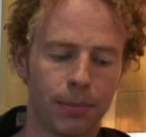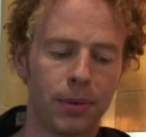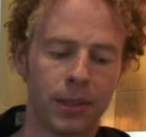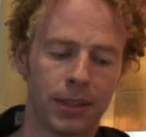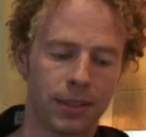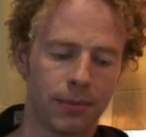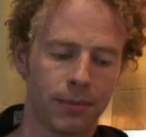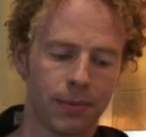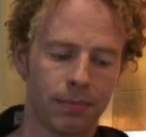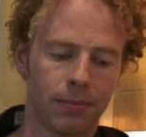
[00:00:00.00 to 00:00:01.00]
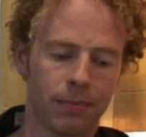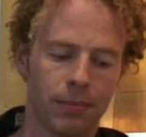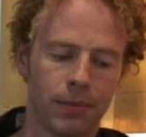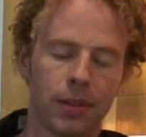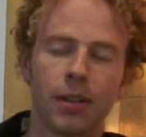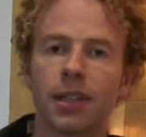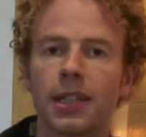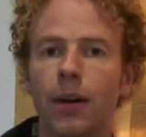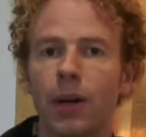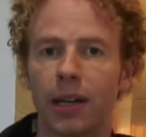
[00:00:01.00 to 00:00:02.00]
the point. The
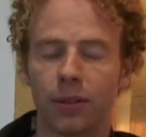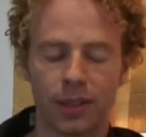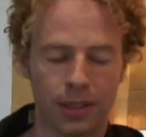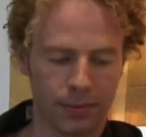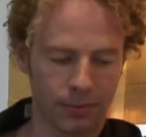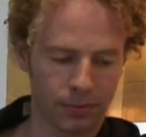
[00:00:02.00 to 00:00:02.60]
sour house.